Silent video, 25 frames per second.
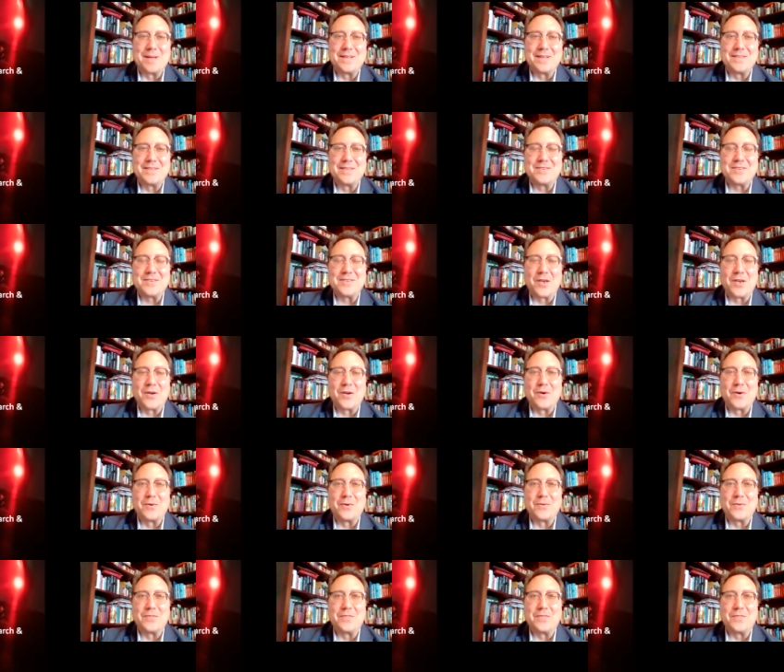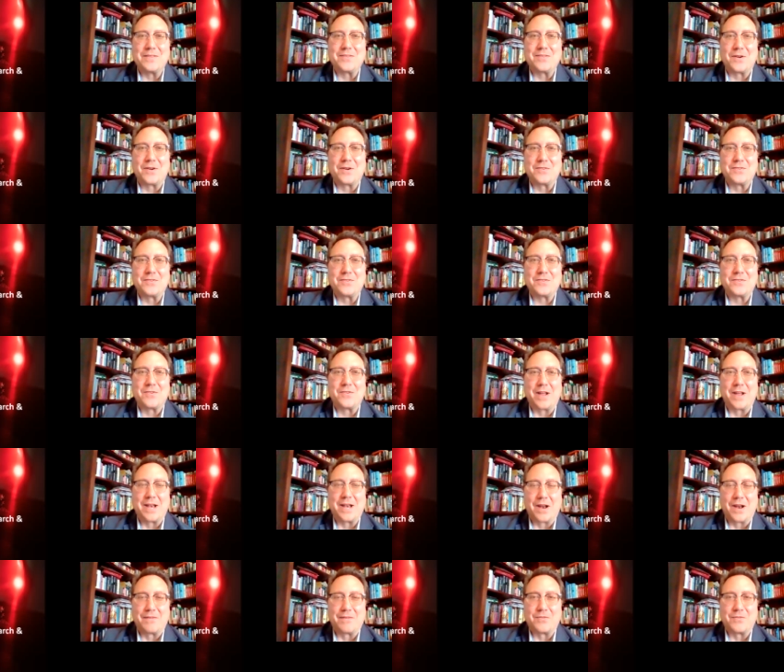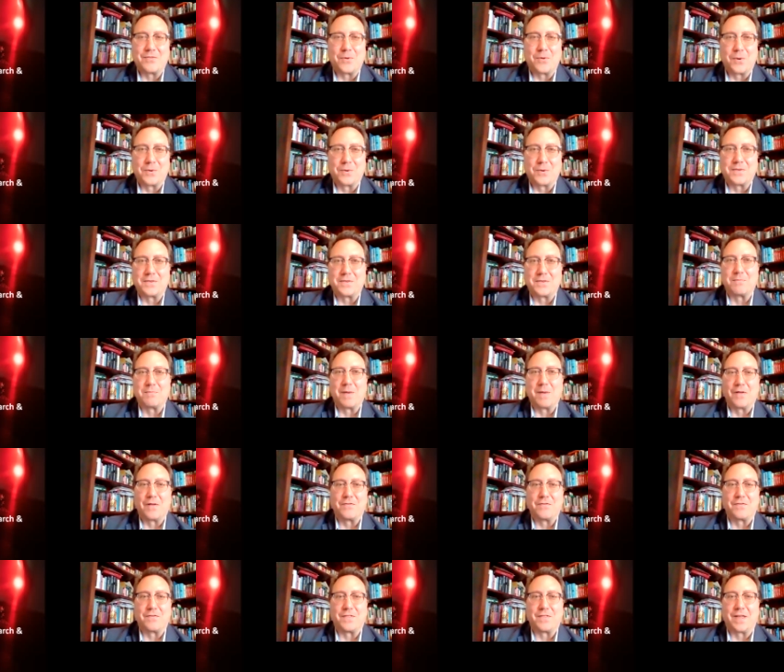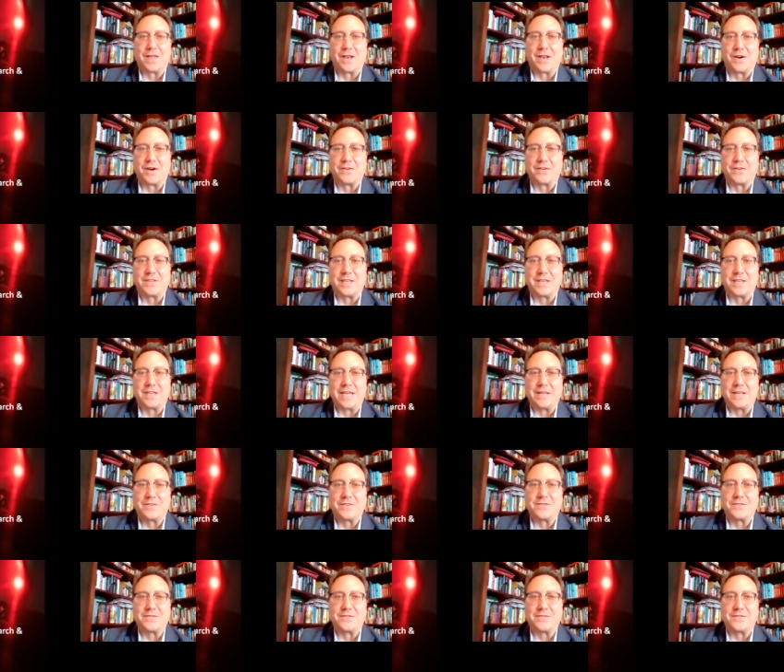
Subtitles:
So these are straight out of the horse's mouth for the NRT.